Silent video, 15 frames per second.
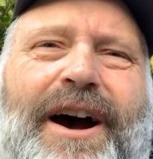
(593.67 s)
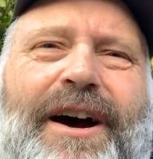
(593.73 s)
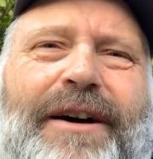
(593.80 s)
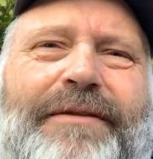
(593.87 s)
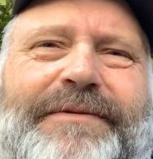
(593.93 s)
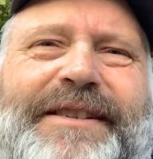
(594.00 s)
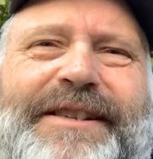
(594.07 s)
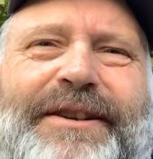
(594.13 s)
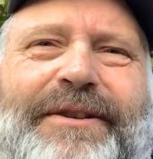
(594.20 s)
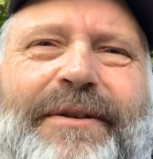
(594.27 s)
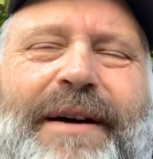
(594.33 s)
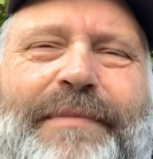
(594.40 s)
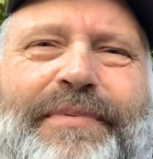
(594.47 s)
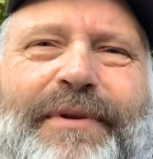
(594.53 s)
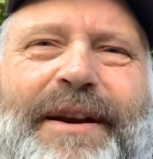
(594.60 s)
So
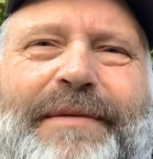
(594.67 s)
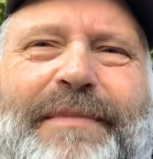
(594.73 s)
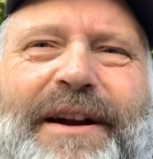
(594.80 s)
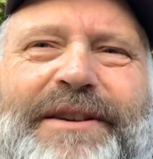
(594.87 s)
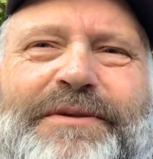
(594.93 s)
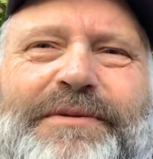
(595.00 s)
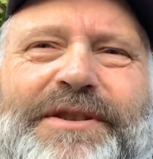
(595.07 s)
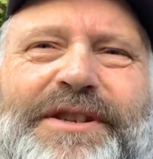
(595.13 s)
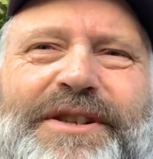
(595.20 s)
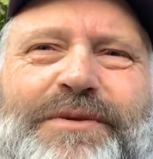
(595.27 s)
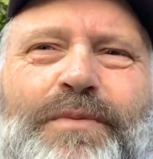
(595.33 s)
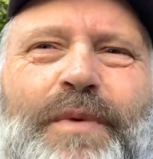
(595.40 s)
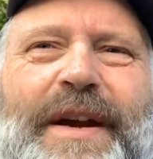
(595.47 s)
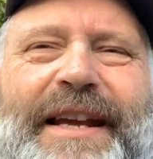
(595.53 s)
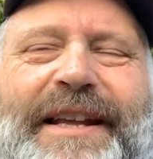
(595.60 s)
I pretty much was just
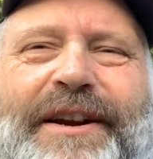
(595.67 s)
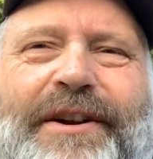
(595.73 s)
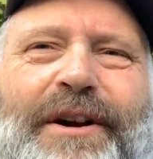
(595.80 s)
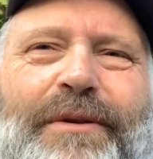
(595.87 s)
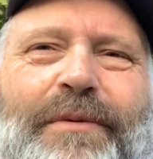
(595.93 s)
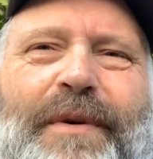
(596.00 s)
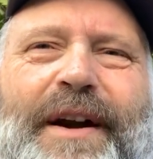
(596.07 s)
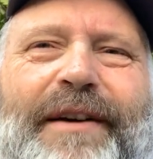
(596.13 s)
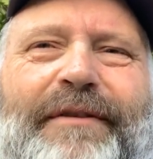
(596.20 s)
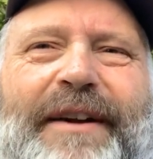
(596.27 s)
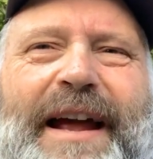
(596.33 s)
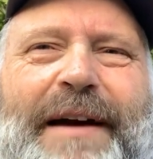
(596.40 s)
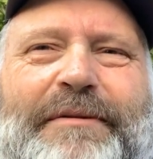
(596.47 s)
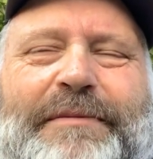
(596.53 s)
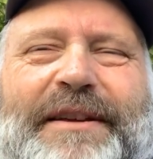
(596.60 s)
winging it on whatever
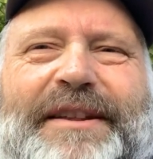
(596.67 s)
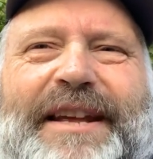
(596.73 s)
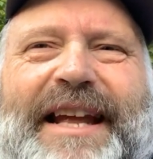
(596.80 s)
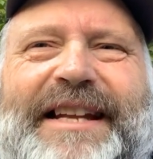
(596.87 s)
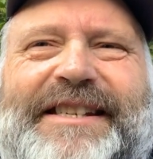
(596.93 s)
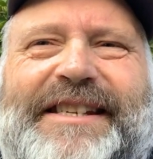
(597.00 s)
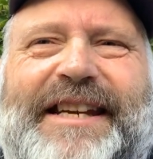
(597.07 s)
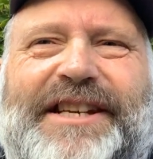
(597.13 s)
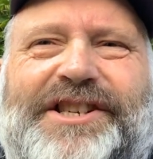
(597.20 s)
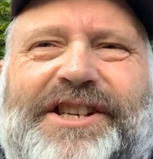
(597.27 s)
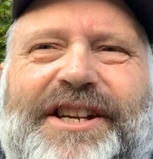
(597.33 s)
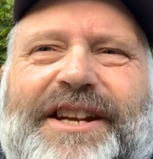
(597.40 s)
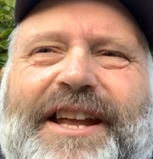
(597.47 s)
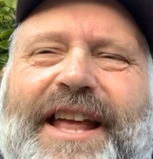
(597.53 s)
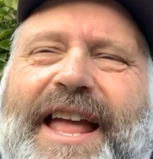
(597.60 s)
happened to be in the aid
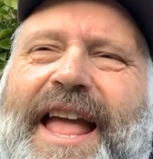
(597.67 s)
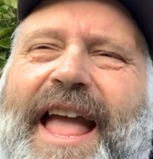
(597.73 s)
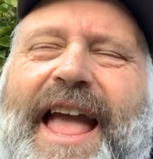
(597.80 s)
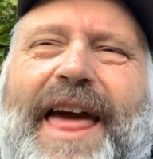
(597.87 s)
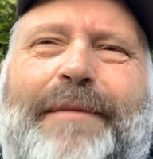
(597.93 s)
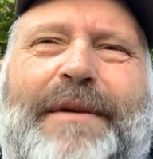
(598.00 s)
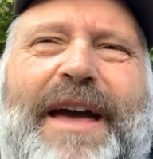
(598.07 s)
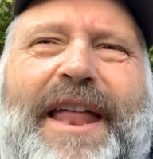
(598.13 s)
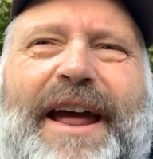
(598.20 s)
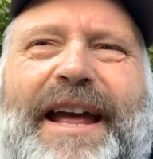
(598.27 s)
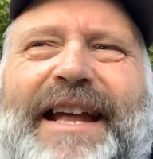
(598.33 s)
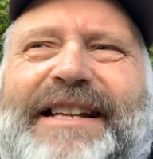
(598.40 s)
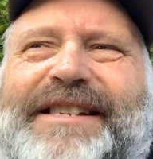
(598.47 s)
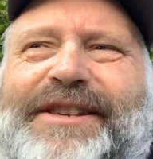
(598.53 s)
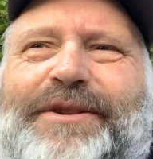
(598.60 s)
station. And man, I
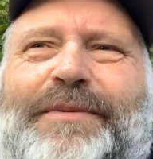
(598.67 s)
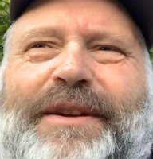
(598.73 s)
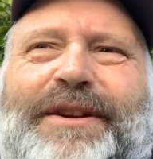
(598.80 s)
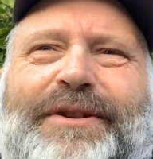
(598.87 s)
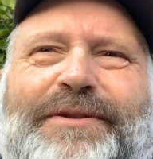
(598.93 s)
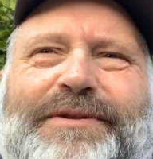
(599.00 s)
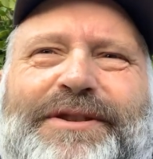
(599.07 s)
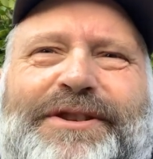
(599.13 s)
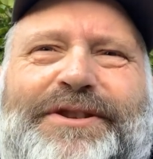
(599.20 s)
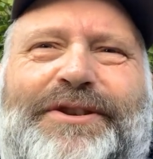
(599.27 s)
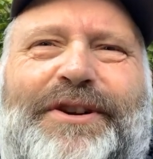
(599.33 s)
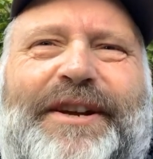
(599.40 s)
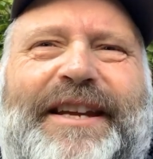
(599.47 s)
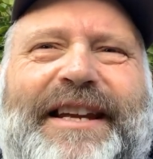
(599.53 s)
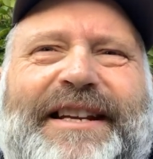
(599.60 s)
ate so many of those
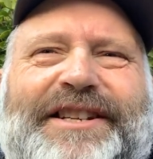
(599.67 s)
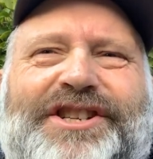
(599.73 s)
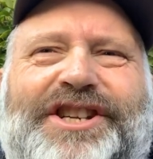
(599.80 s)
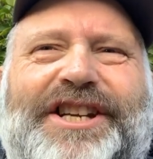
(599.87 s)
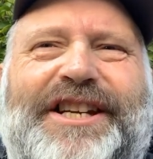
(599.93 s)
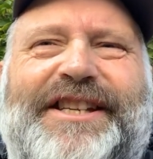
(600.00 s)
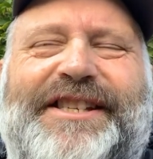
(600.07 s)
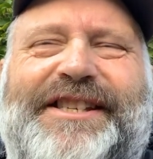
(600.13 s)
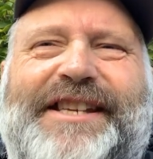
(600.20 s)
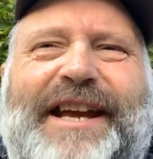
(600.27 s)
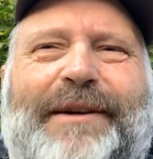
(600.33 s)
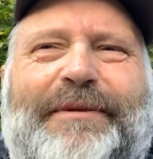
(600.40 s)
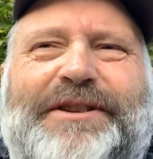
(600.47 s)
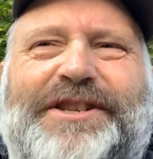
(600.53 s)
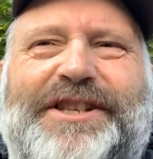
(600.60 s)
turkey and cheese
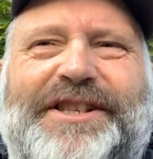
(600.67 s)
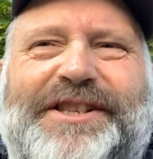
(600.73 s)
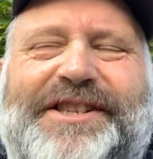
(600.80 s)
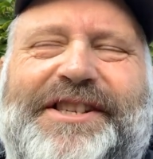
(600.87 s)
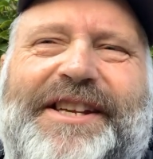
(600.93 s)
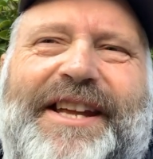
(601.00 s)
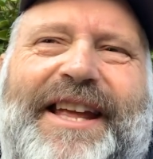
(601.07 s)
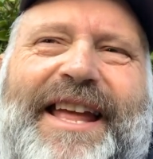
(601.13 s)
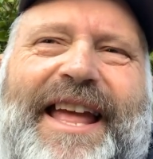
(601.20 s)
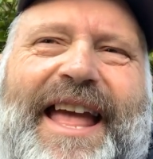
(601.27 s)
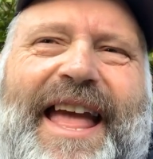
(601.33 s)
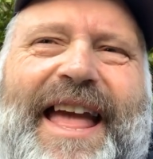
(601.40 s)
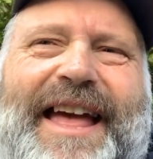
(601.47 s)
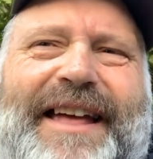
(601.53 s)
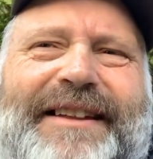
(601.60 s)
sandwiches,
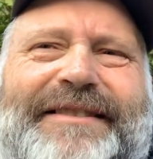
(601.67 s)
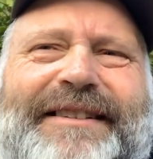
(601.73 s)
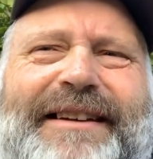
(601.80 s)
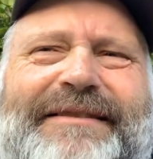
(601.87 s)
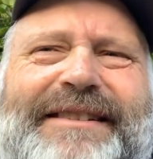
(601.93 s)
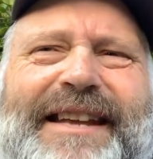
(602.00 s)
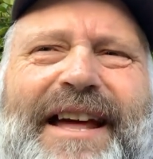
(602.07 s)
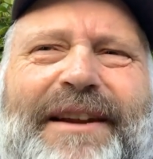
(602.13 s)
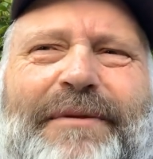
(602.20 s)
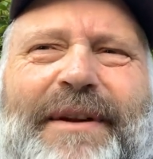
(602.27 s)
and that's kind of what I